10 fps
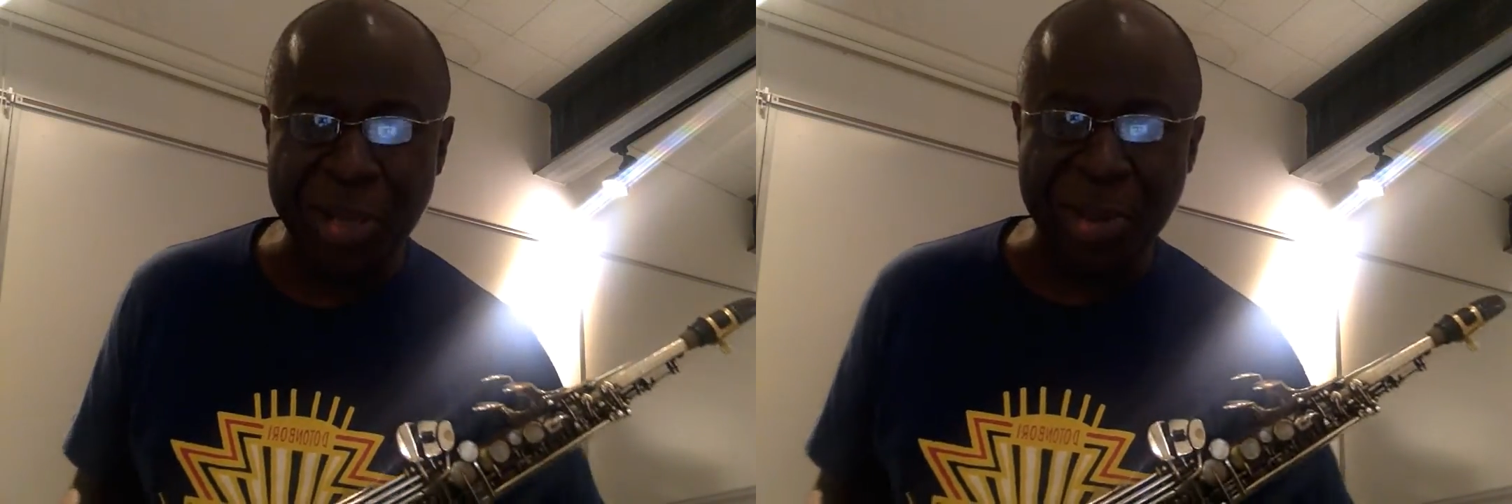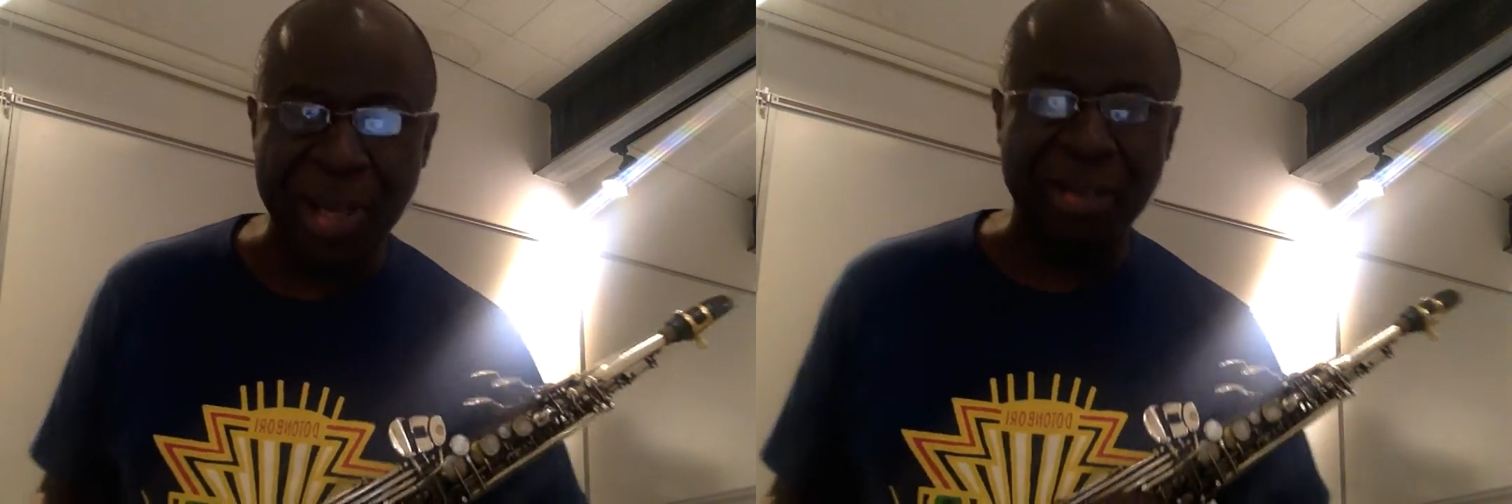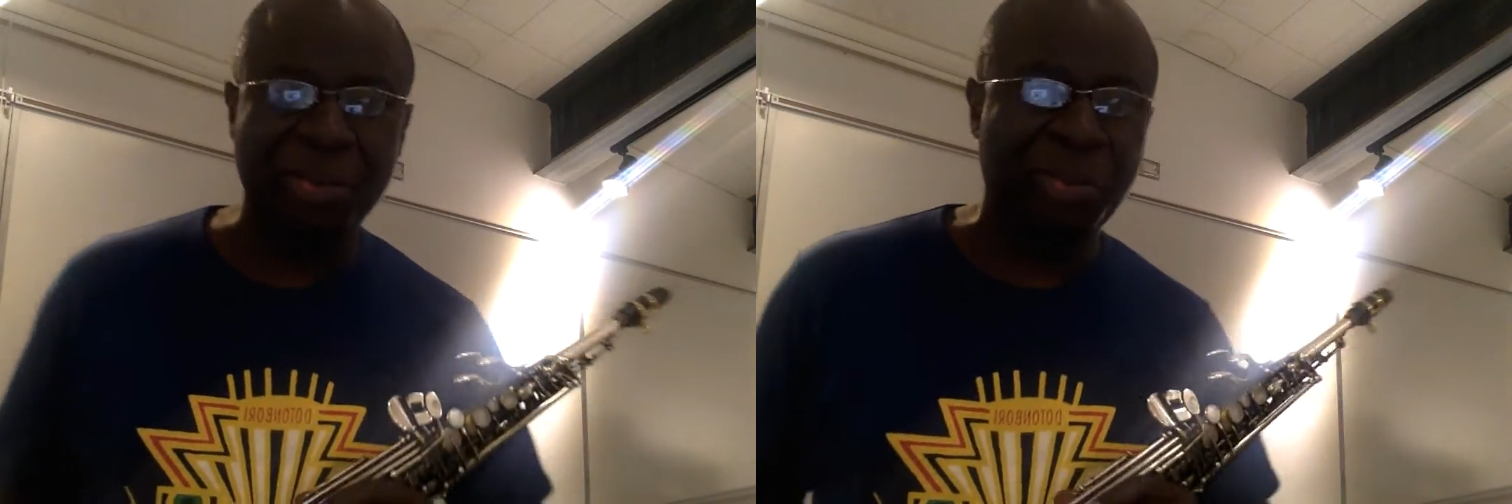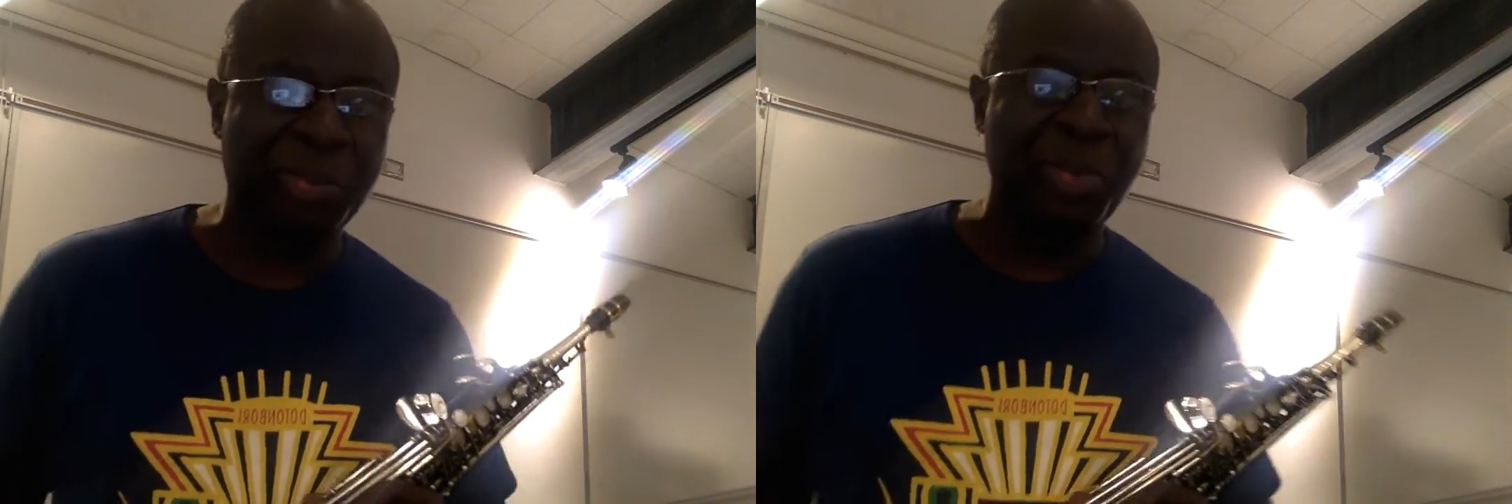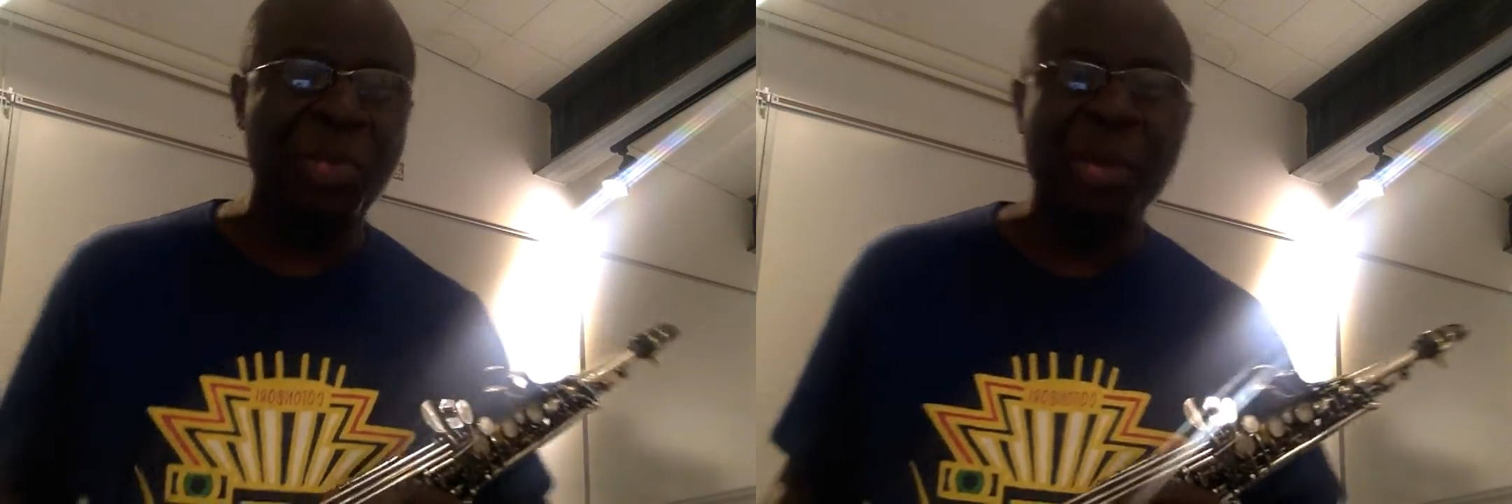be.
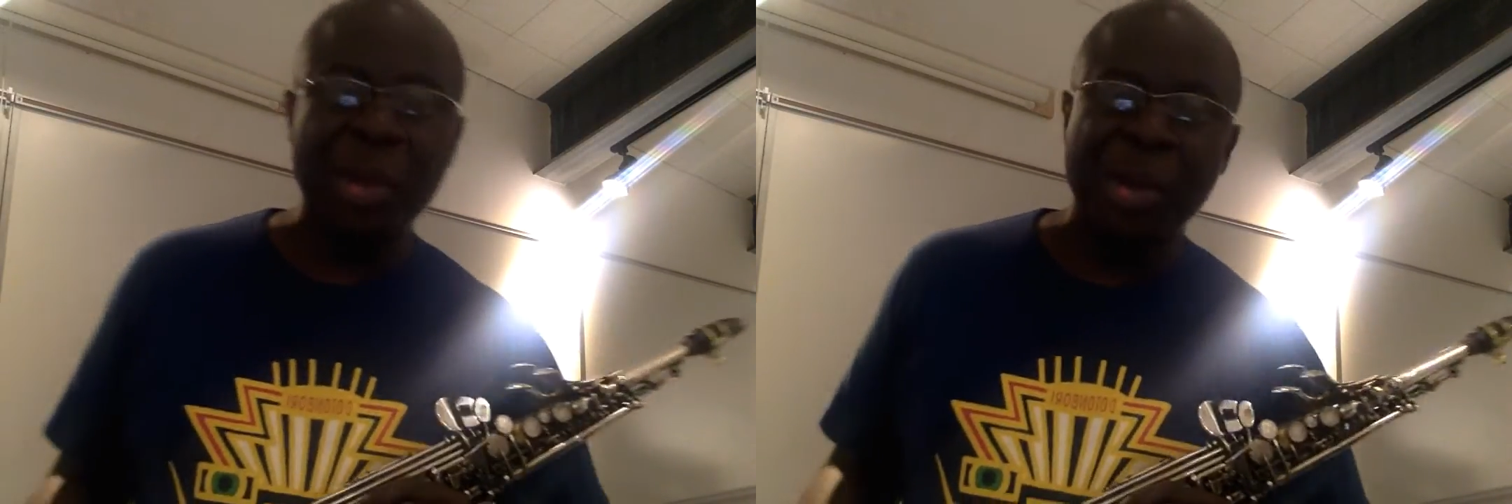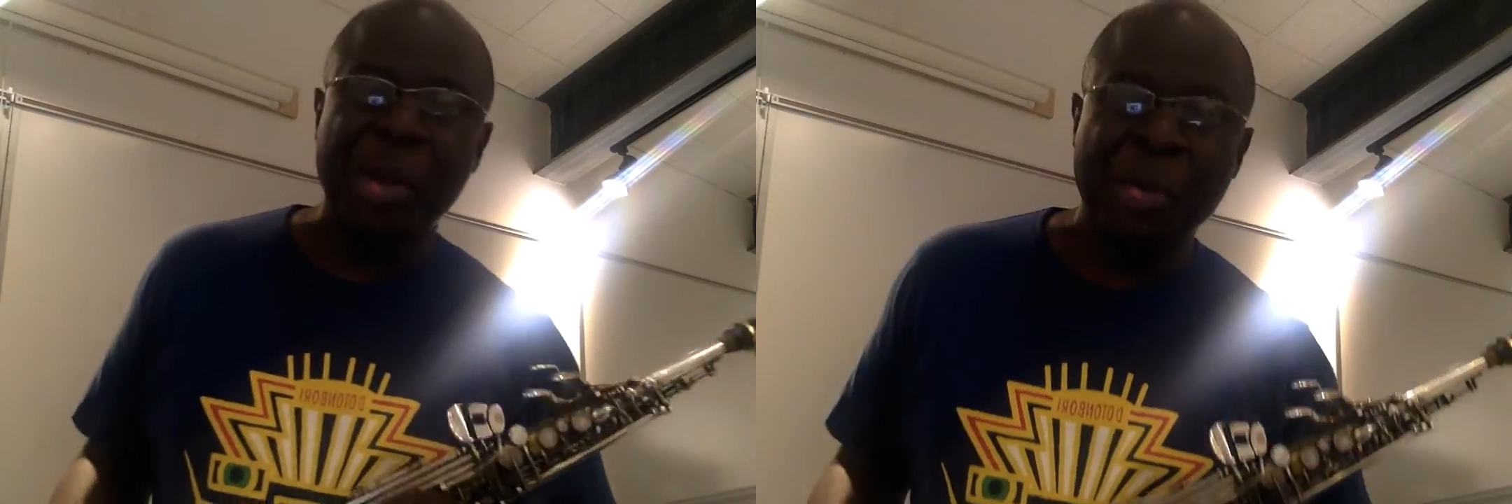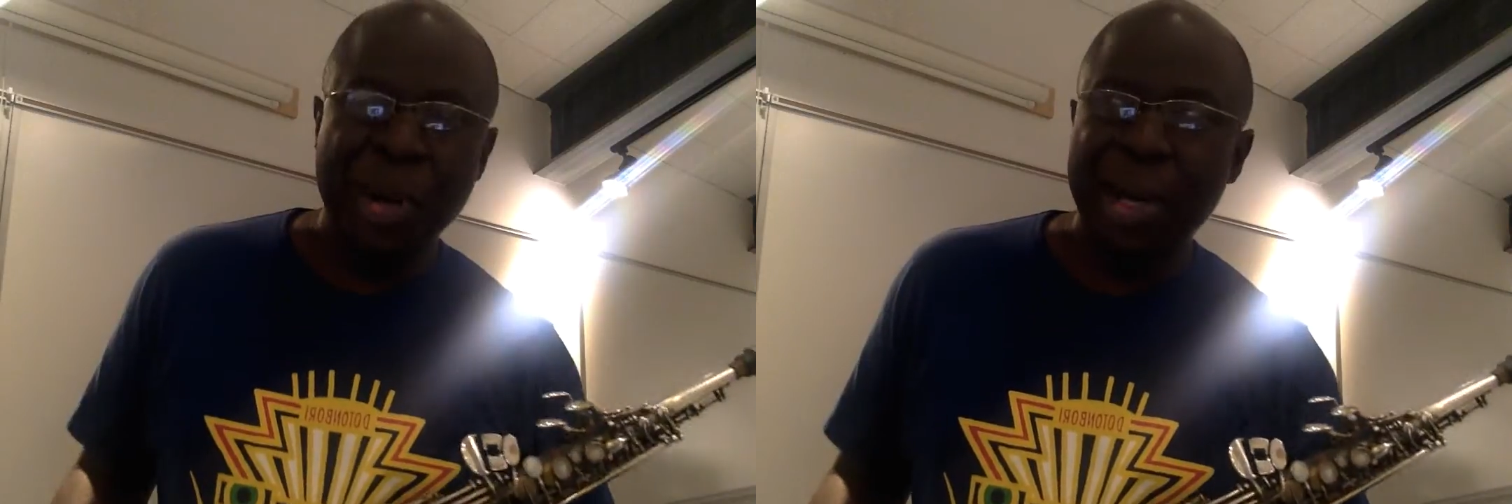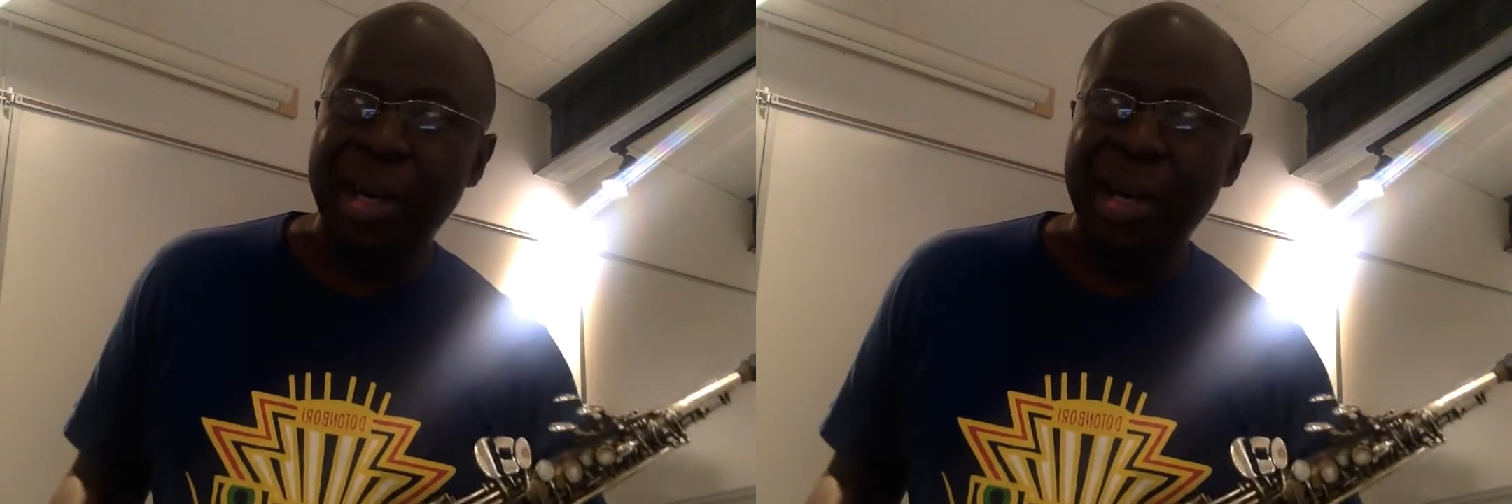But